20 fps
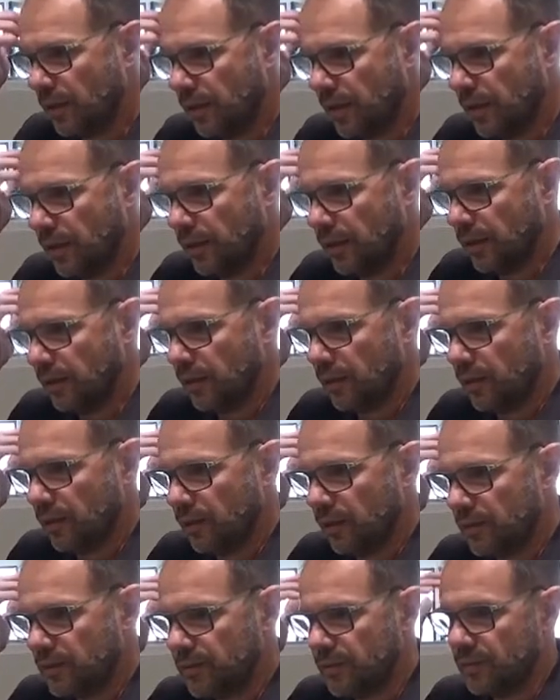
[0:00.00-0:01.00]

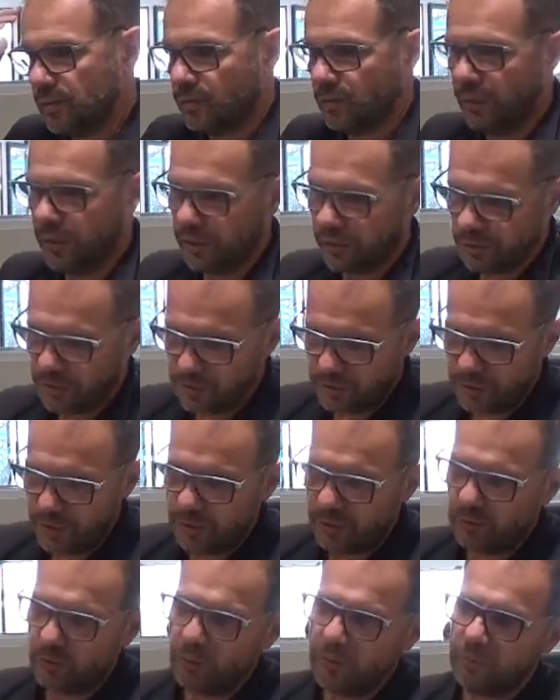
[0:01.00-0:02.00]
uh, since we are
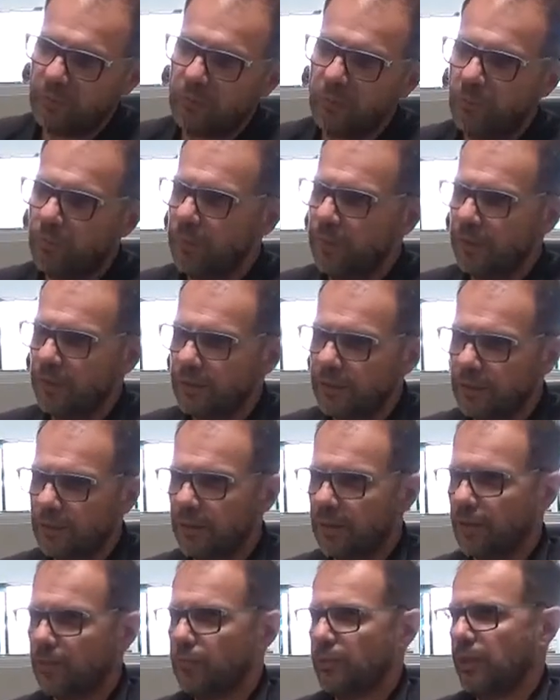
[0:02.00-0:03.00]
concerned with
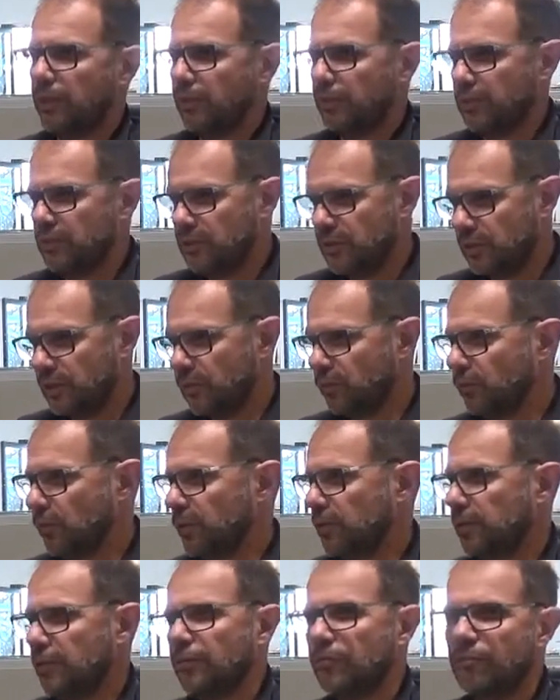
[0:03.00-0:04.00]
building and we are concerned
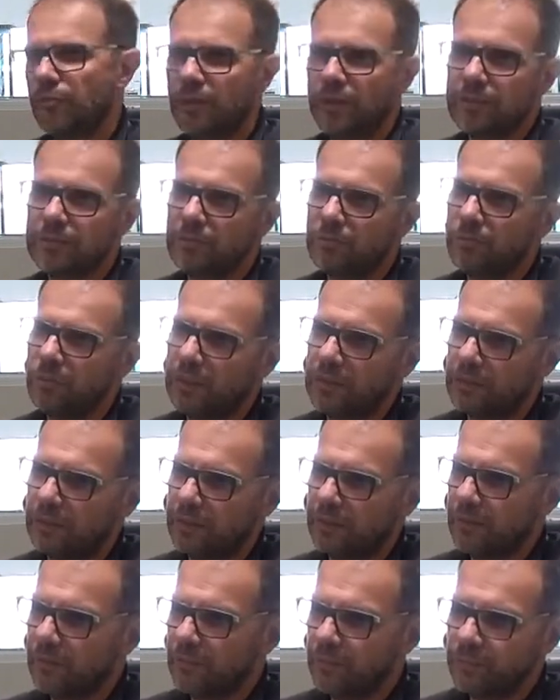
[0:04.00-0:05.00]
with the effects of
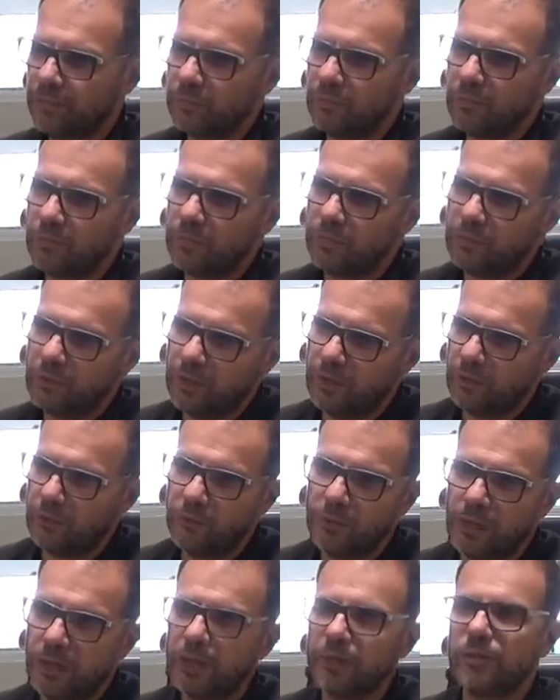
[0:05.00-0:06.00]
building, you know,
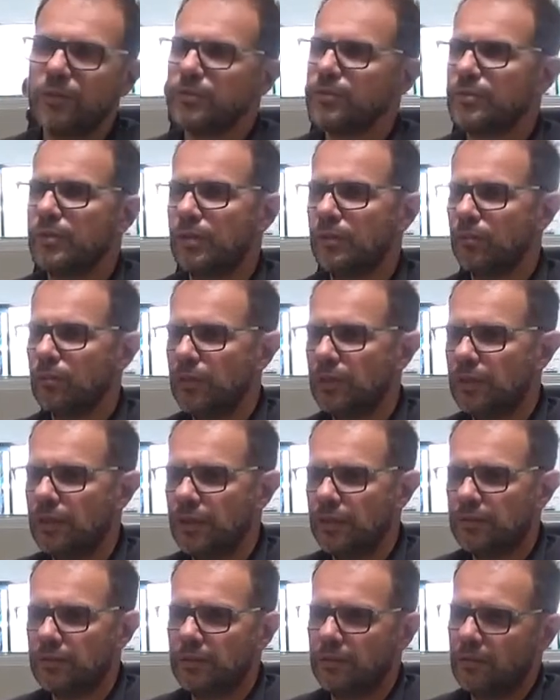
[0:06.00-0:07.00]
we are concerned with
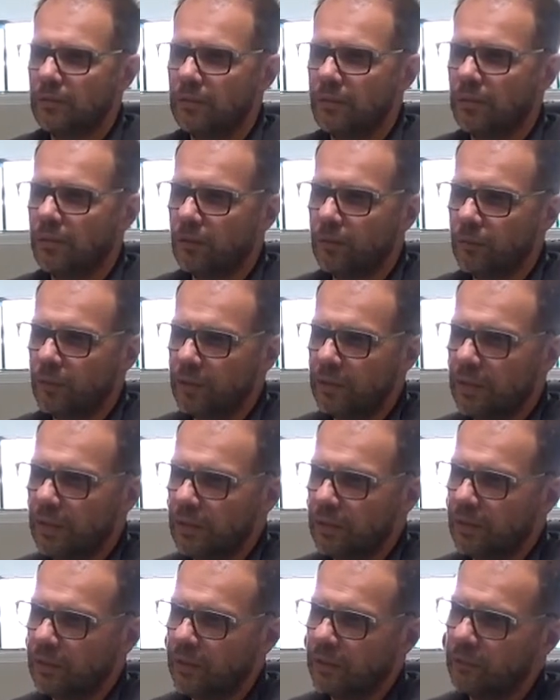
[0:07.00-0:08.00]
that, you know, with
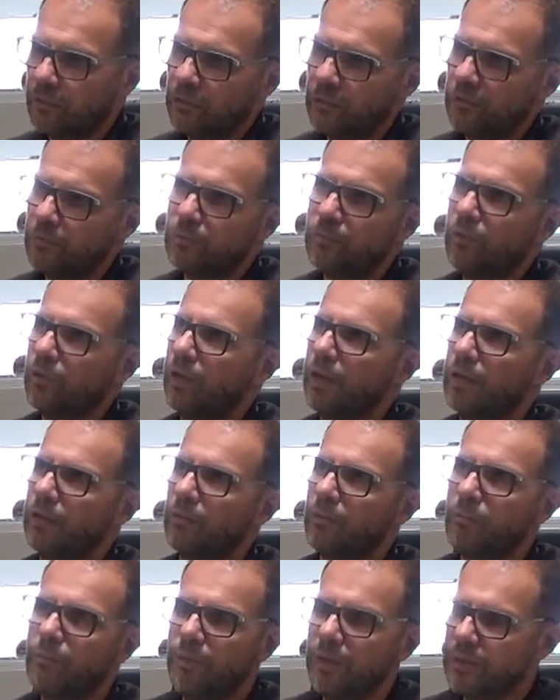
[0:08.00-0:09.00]
that level of more like
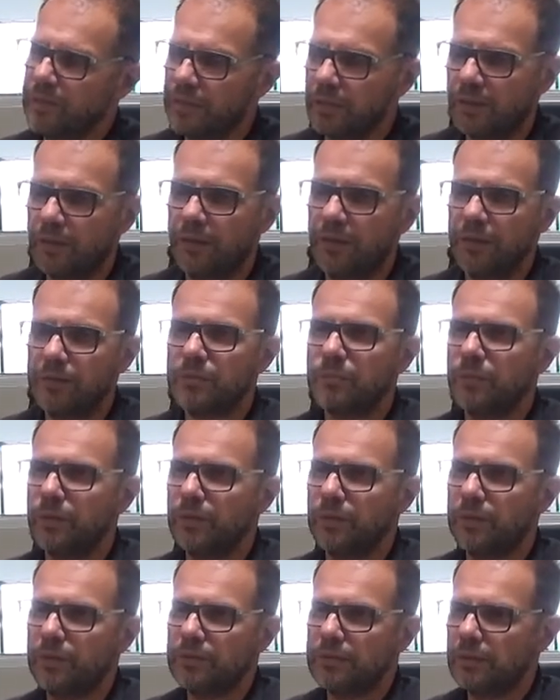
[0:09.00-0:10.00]
visceral
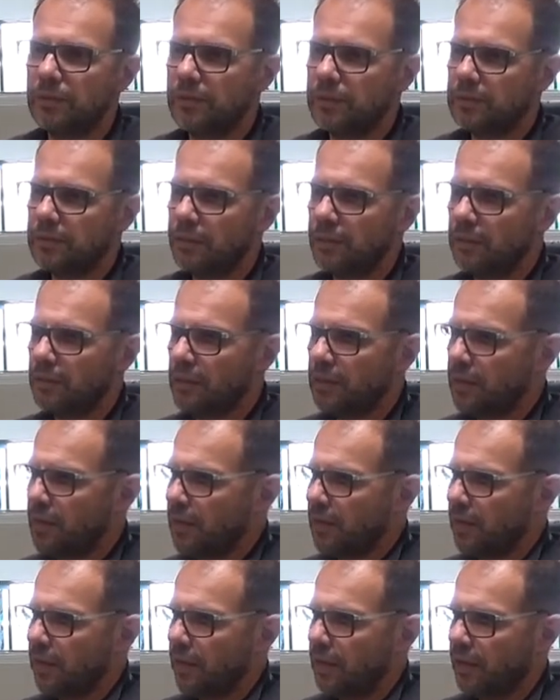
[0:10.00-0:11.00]
experience, let's say.
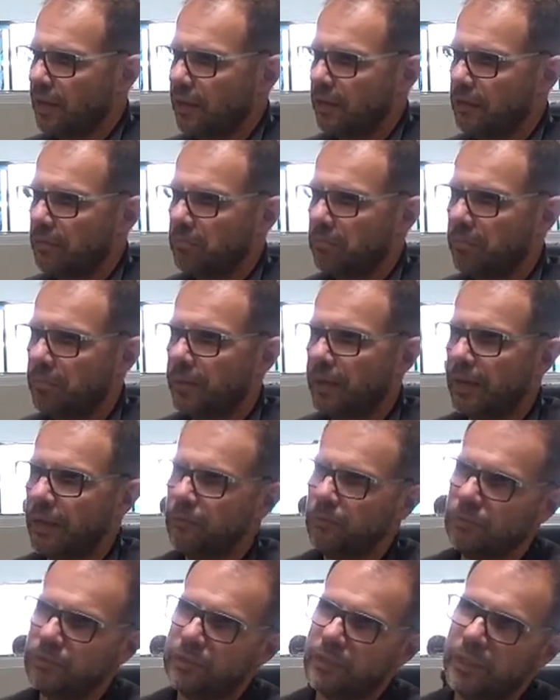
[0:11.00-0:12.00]
Uh, but I
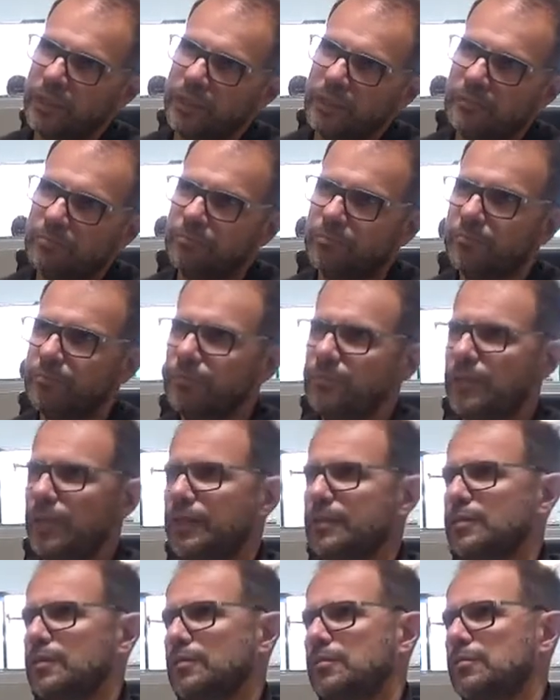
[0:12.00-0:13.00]
would say
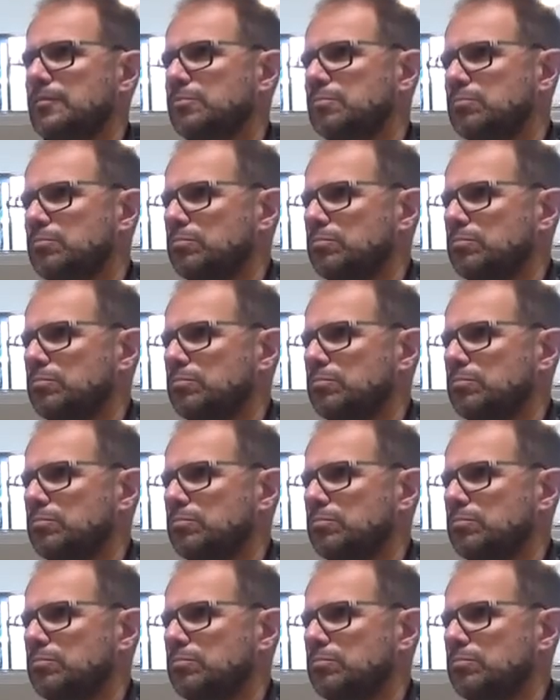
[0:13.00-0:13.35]
that's